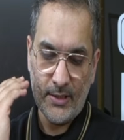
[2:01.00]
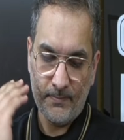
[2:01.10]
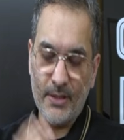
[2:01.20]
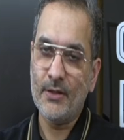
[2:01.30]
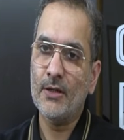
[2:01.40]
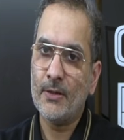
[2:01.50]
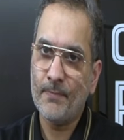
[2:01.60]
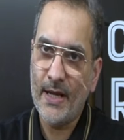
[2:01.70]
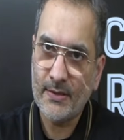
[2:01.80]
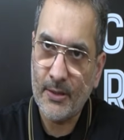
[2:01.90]
at a particular
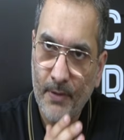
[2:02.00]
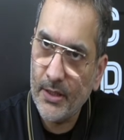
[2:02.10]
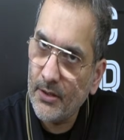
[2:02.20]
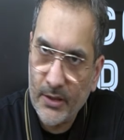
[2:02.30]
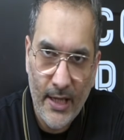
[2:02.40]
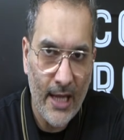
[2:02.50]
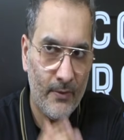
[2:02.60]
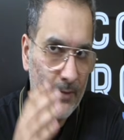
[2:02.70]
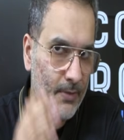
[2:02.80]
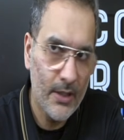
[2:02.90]
place at a particular time
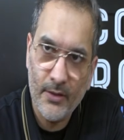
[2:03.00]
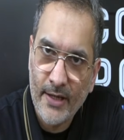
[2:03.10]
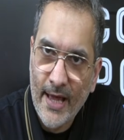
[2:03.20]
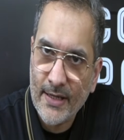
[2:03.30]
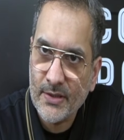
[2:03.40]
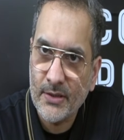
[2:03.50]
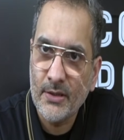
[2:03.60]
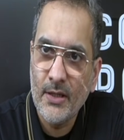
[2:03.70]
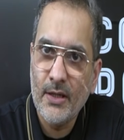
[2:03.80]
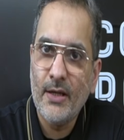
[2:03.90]
in a particular
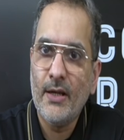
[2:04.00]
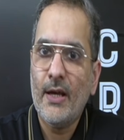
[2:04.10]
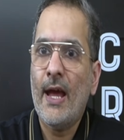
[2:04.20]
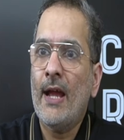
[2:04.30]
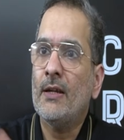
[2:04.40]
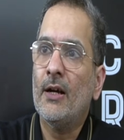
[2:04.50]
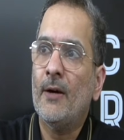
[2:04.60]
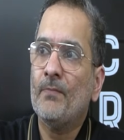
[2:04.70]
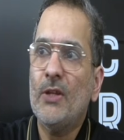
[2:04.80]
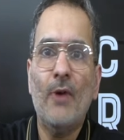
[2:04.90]
direction, and
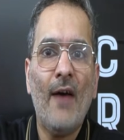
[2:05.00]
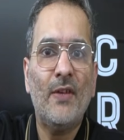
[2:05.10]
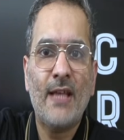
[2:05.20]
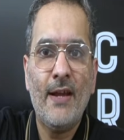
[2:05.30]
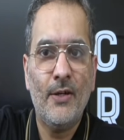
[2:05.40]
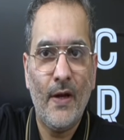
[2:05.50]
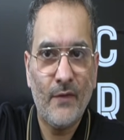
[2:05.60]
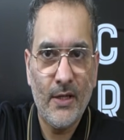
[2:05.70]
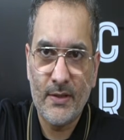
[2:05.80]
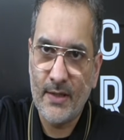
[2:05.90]
you have decided, you have
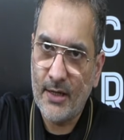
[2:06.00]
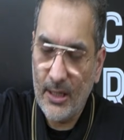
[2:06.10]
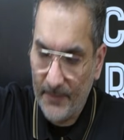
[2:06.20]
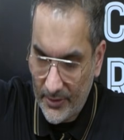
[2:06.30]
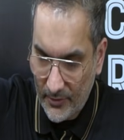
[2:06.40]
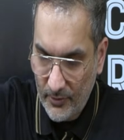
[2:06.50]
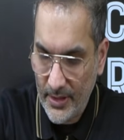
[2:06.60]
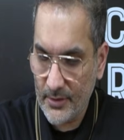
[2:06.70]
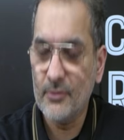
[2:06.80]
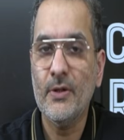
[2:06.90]
taken a sankalp that you're
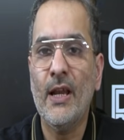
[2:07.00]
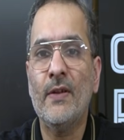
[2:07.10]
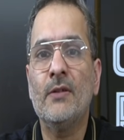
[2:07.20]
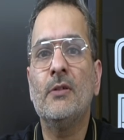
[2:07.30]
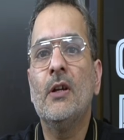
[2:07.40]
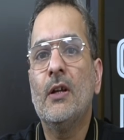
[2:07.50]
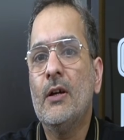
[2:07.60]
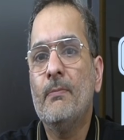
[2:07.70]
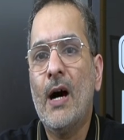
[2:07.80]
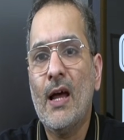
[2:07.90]
going to do 11
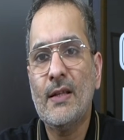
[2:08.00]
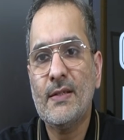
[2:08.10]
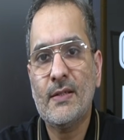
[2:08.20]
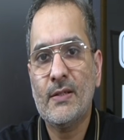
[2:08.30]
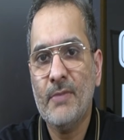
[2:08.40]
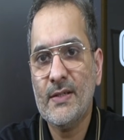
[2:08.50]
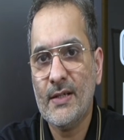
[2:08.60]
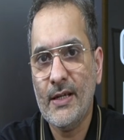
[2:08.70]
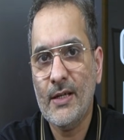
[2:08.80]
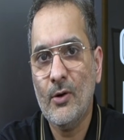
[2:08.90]
malas
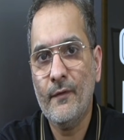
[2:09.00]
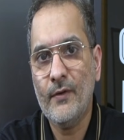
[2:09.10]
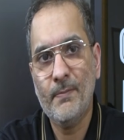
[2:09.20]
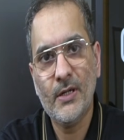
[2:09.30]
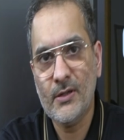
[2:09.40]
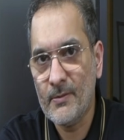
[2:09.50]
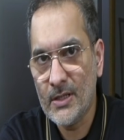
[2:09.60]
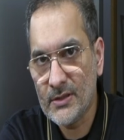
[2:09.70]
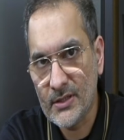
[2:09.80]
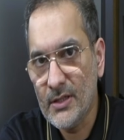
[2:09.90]
basically of a particular
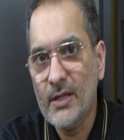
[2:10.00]
mantra,